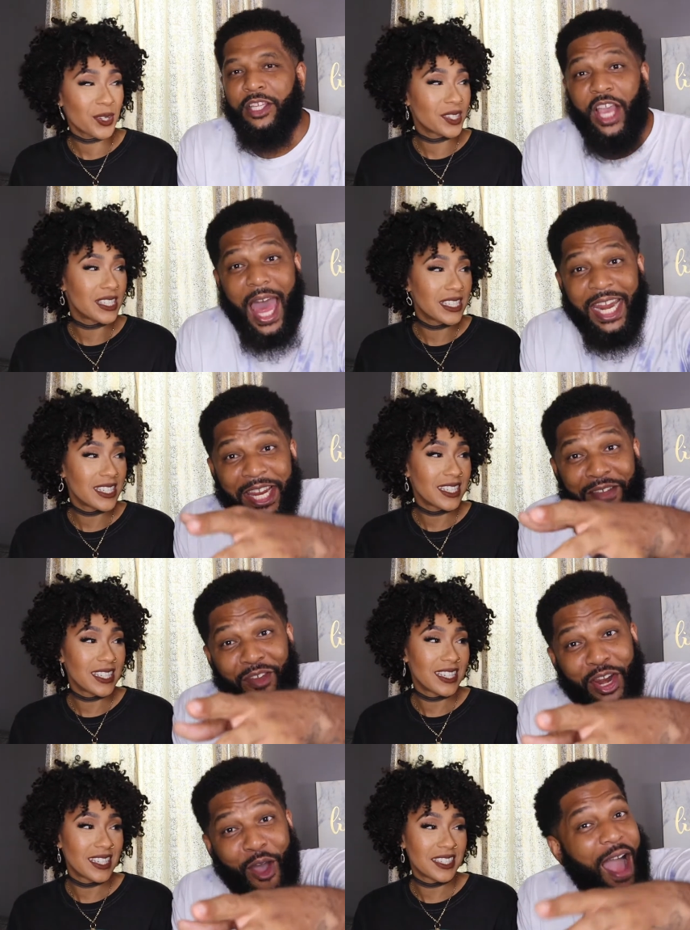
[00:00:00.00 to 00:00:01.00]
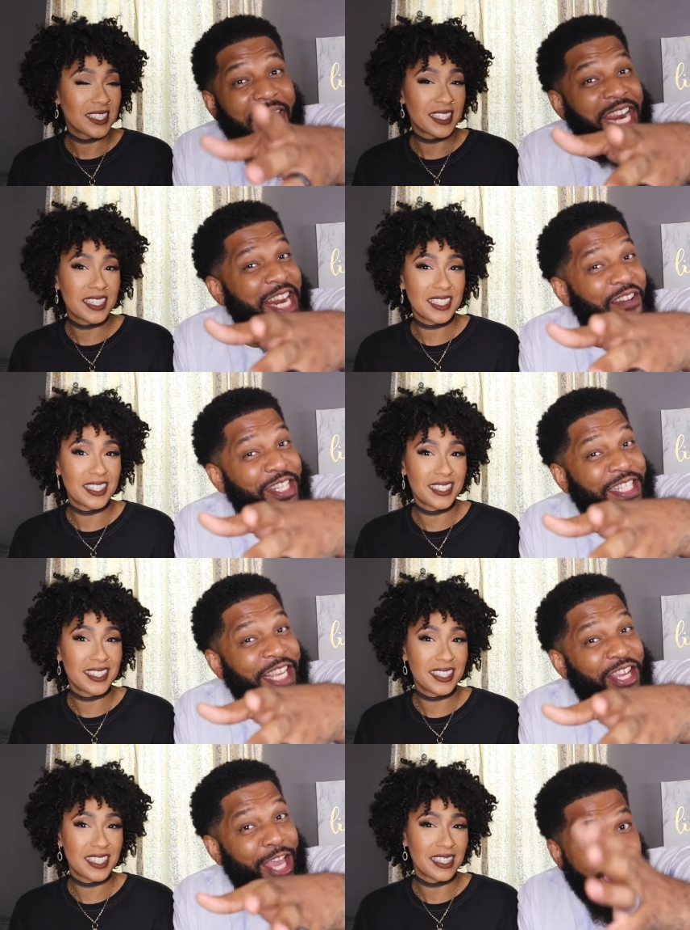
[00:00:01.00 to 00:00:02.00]
Speaker 1: Y'all didn't even know. I didn't never
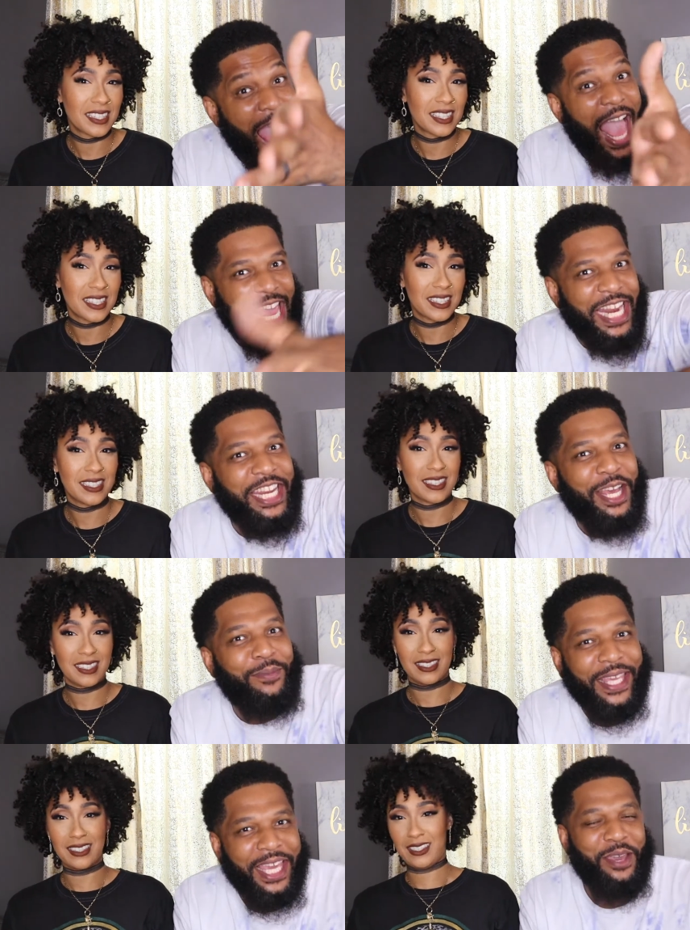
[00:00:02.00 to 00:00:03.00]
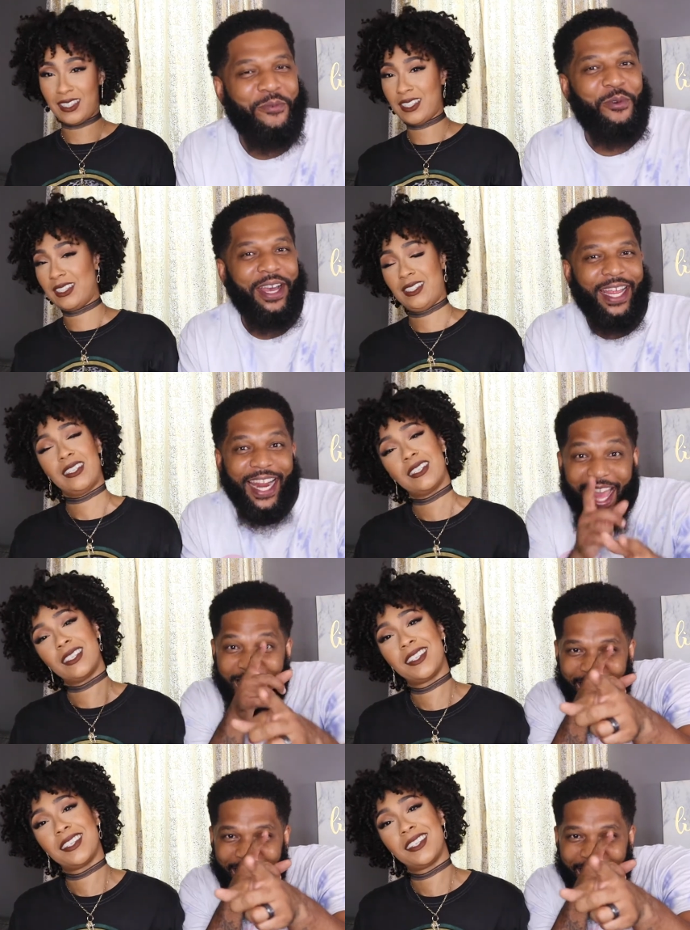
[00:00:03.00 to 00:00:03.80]
tell y'all. I ended up getting one.